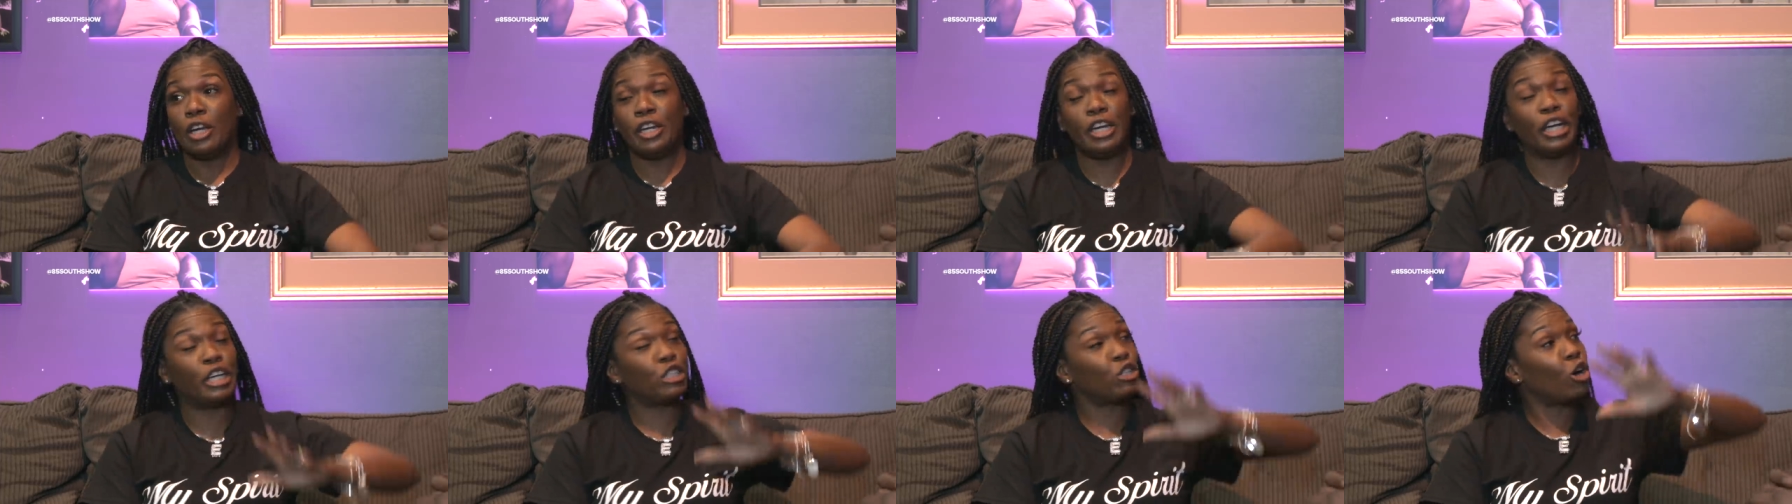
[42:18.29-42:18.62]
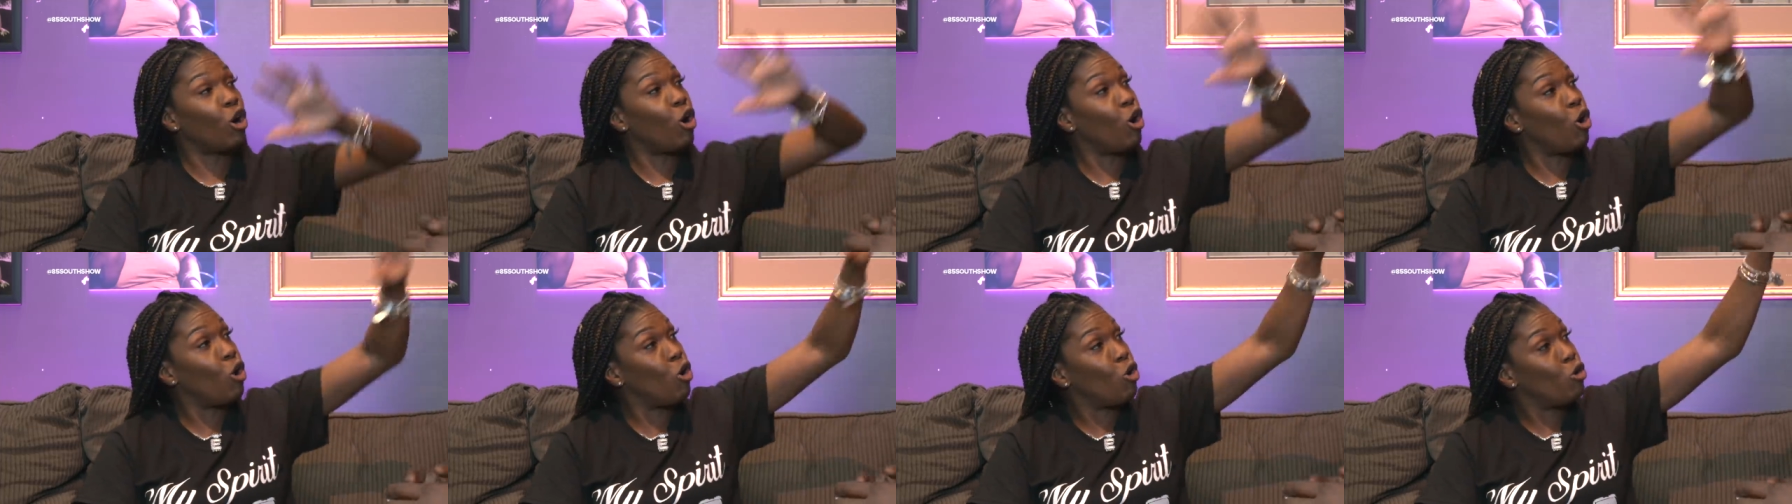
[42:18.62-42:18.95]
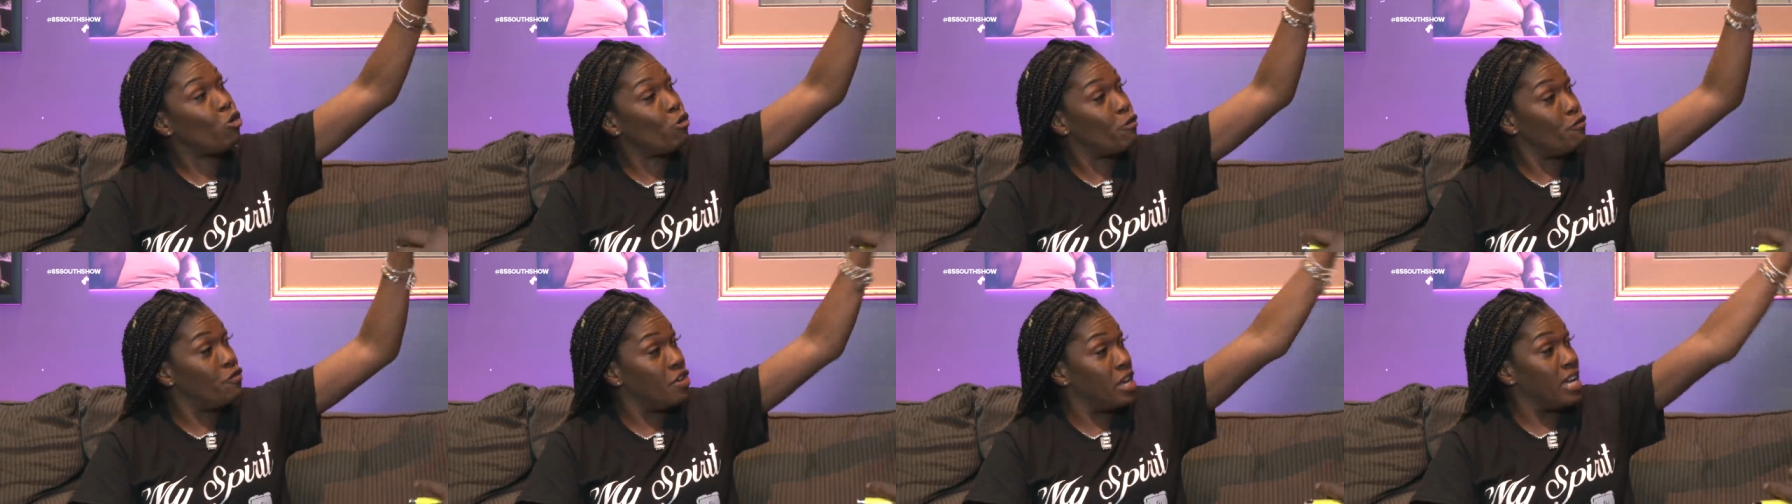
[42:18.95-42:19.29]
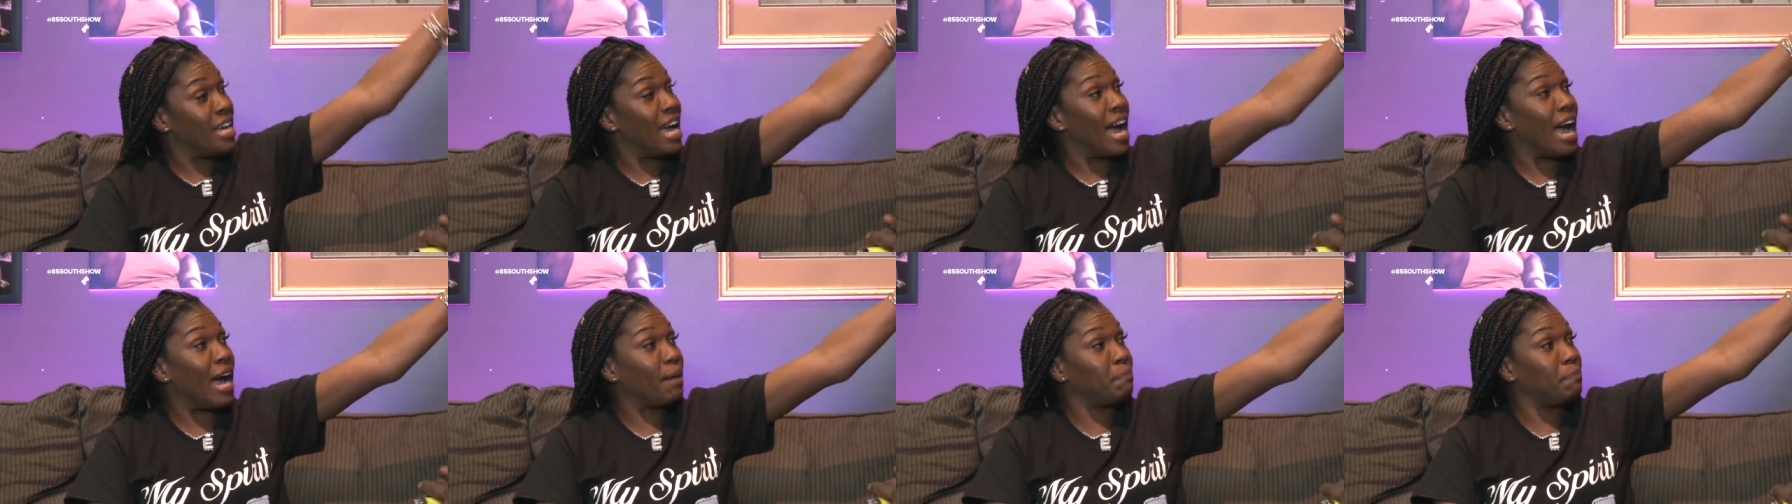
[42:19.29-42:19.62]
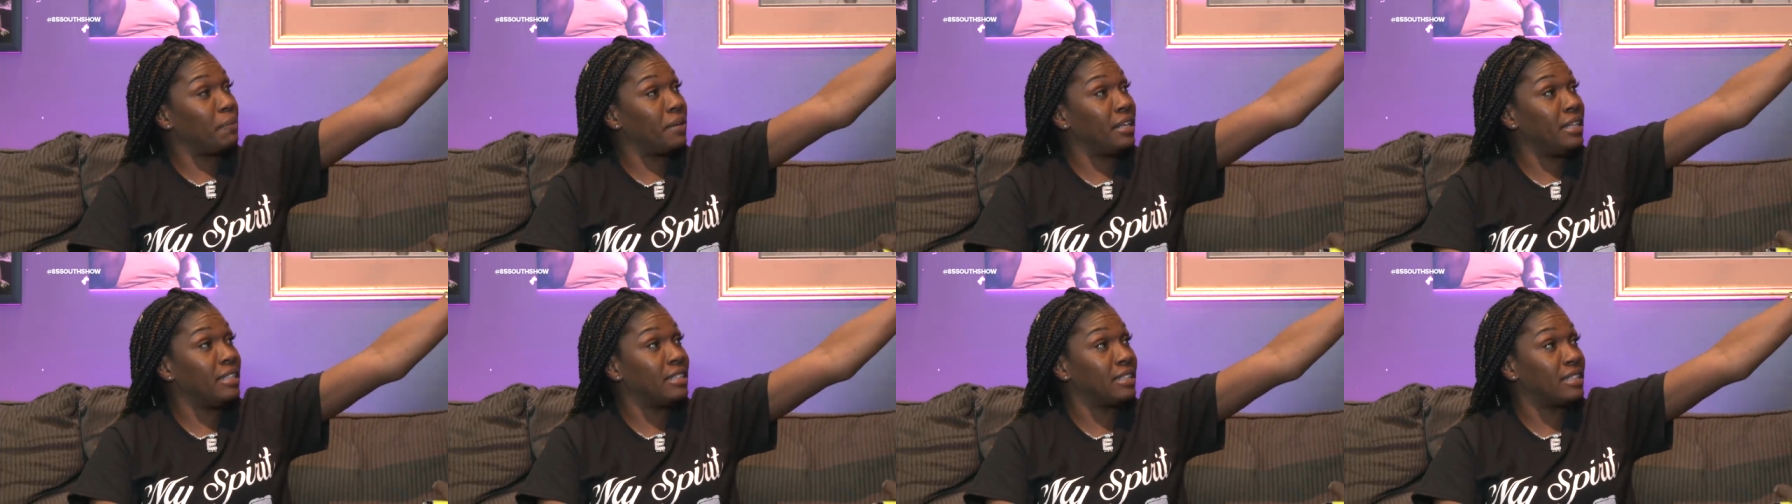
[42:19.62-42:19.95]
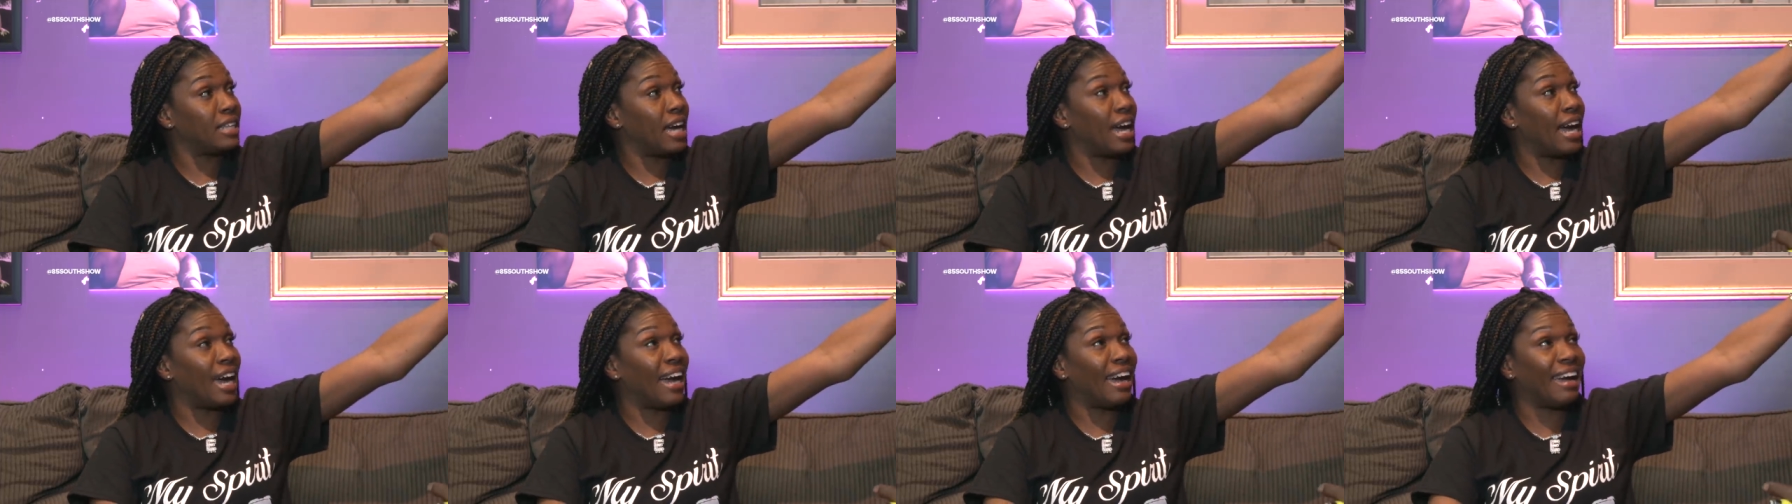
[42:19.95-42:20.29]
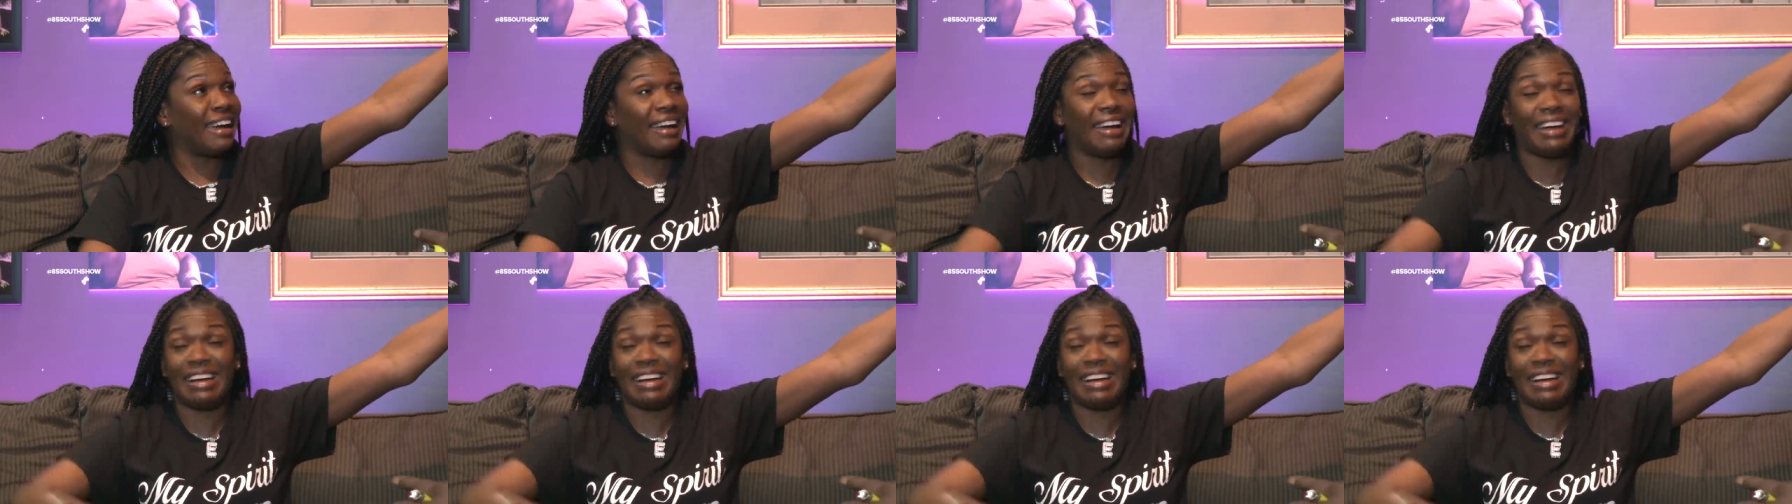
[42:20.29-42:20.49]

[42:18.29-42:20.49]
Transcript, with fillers: This whole VIP side